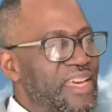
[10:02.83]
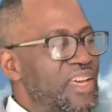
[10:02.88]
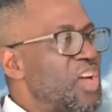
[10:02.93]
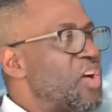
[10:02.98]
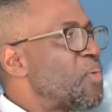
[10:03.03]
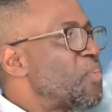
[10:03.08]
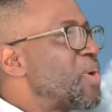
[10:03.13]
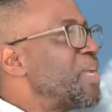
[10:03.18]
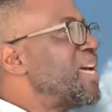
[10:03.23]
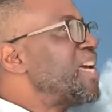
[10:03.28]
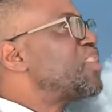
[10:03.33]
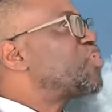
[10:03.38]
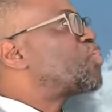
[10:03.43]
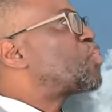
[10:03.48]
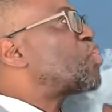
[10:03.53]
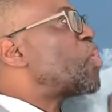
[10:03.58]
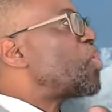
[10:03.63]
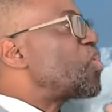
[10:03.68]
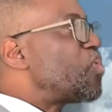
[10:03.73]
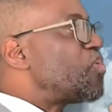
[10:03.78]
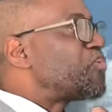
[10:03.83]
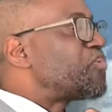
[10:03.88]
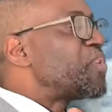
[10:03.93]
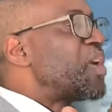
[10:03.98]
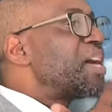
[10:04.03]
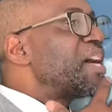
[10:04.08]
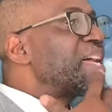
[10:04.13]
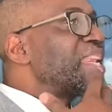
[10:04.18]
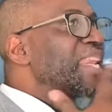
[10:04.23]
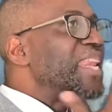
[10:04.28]
When I talk of
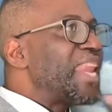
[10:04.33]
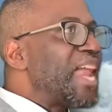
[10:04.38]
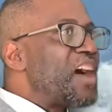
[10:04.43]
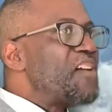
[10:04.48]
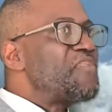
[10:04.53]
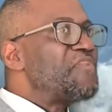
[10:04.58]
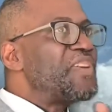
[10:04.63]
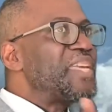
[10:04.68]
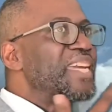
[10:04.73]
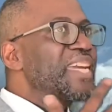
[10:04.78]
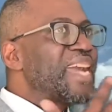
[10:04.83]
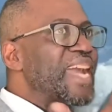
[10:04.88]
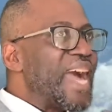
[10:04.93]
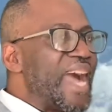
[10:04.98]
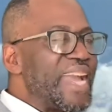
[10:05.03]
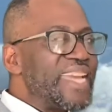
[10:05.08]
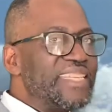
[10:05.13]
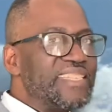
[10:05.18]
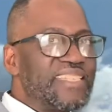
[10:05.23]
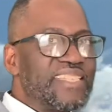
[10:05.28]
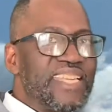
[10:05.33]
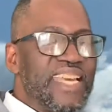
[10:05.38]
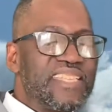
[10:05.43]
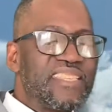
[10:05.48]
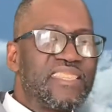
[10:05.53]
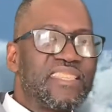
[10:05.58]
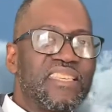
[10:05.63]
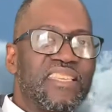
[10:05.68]
loving kindness,